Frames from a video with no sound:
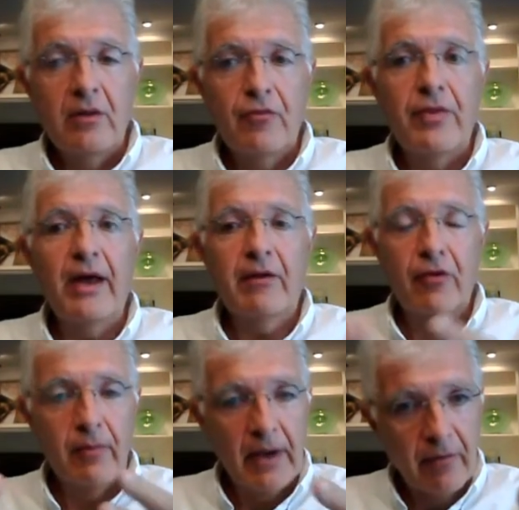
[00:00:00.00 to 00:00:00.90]
Thus,
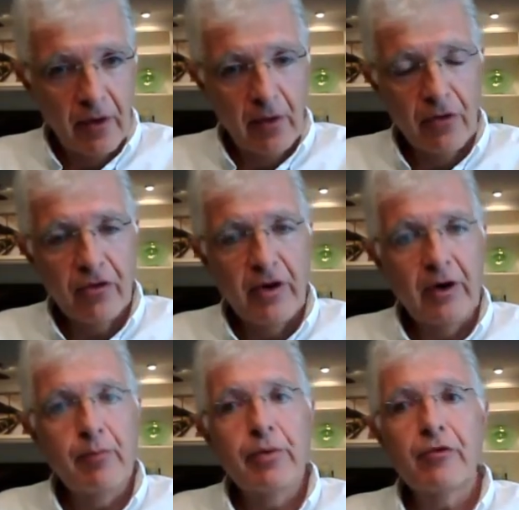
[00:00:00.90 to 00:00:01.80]
from an
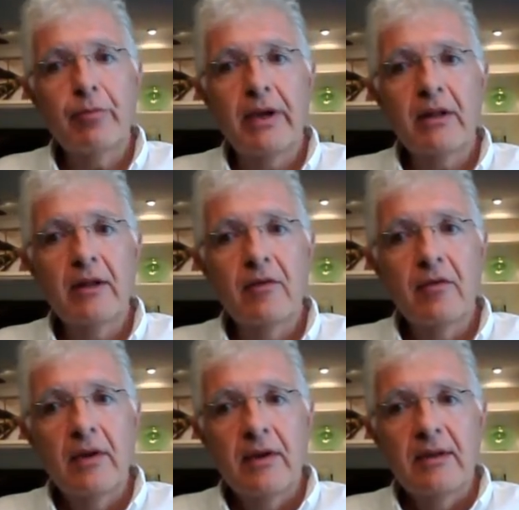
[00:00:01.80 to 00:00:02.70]
evolutionary perspective,
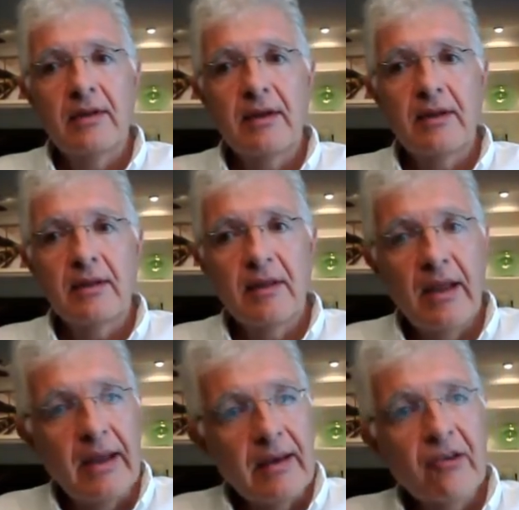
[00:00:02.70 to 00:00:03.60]
the
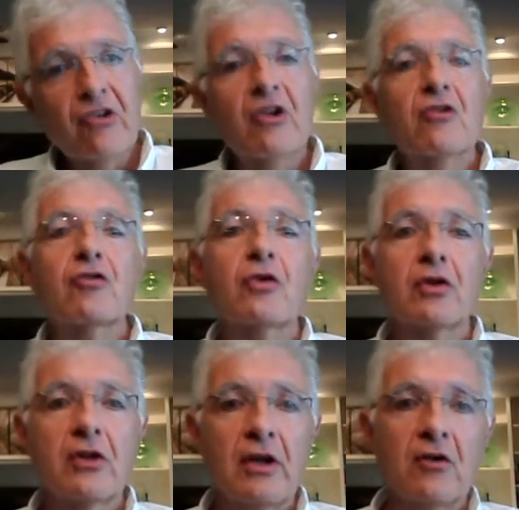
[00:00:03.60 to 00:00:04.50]

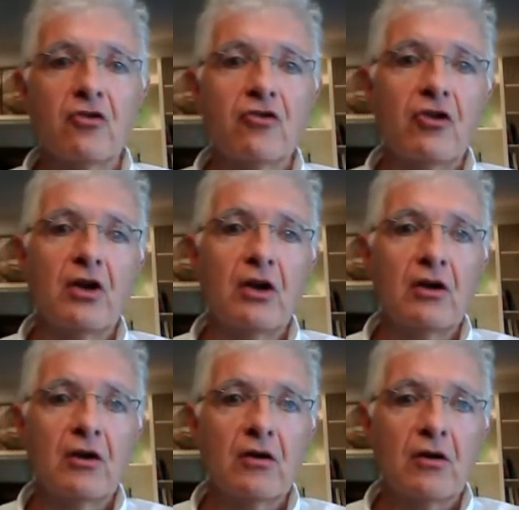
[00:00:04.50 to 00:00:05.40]

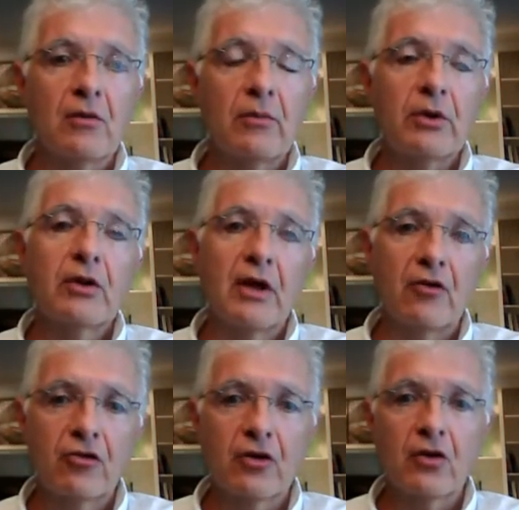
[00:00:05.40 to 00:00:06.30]
D614G
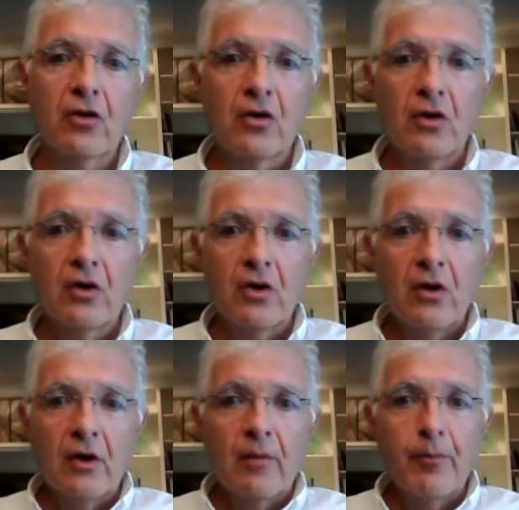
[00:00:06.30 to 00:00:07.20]
mutation
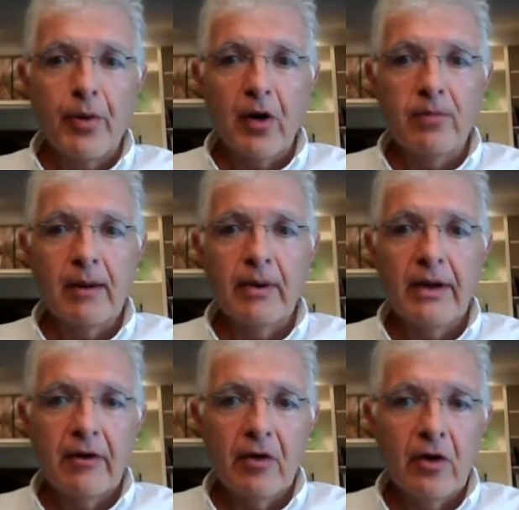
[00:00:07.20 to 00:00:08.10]
probably
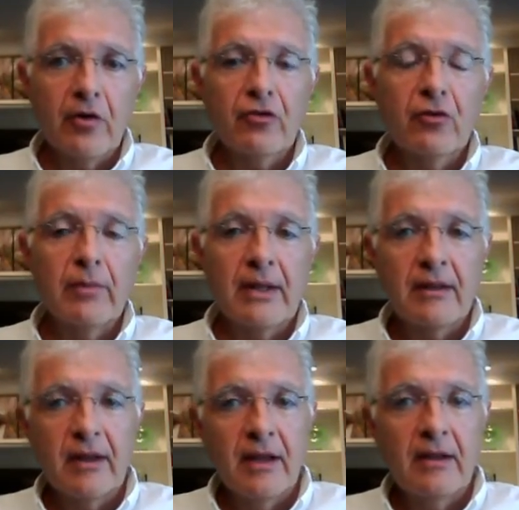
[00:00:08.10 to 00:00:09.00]
arose to
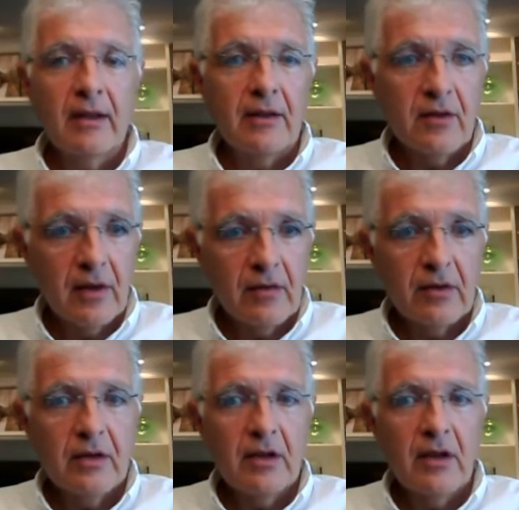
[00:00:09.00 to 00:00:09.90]
maintain the
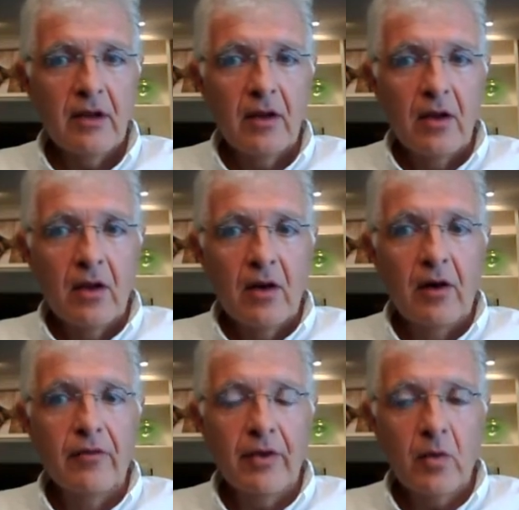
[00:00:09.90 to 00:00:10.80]
integrity
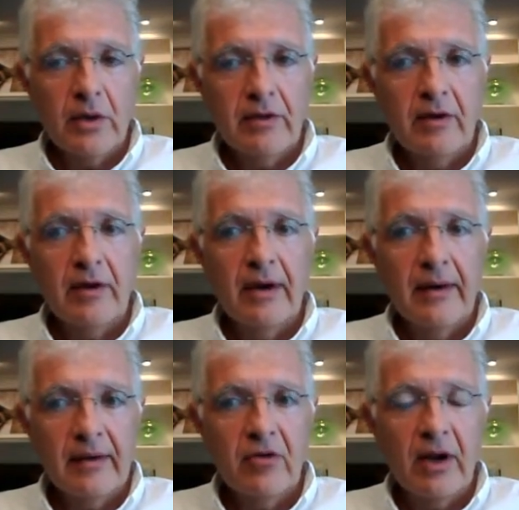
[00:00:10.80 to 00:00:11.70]
of the quaternary
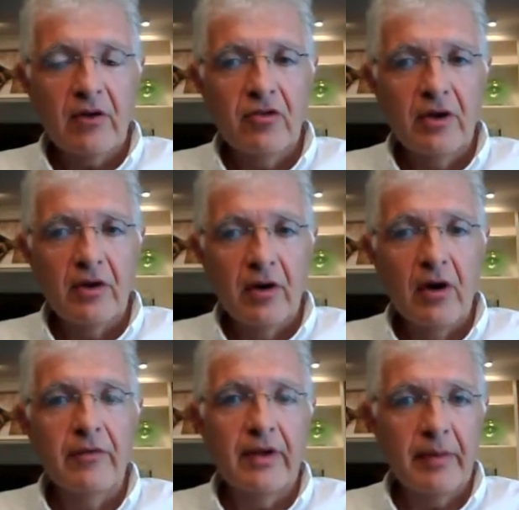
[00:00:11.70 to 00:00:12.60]
structure
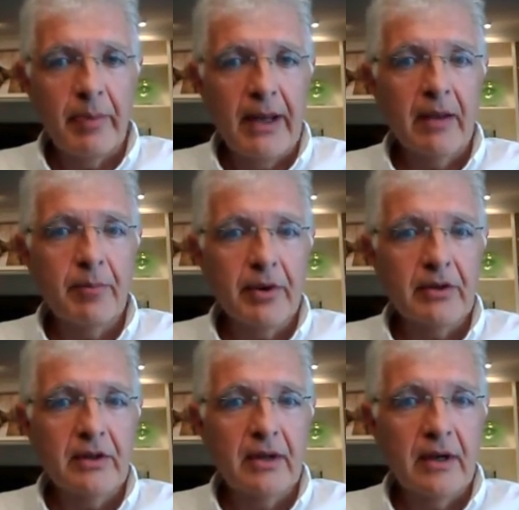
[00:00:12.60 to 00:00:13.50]
of the spike
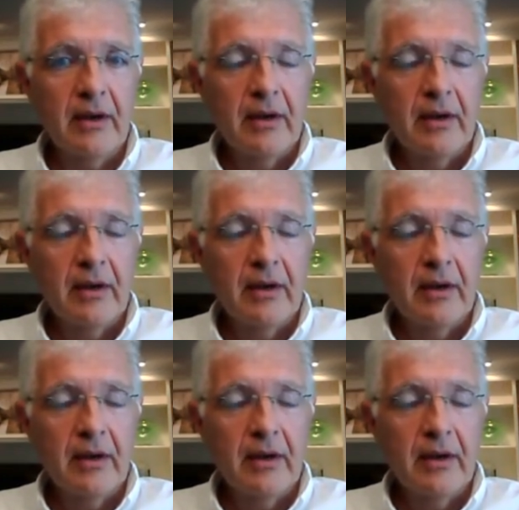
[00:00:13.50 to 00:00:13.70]
protein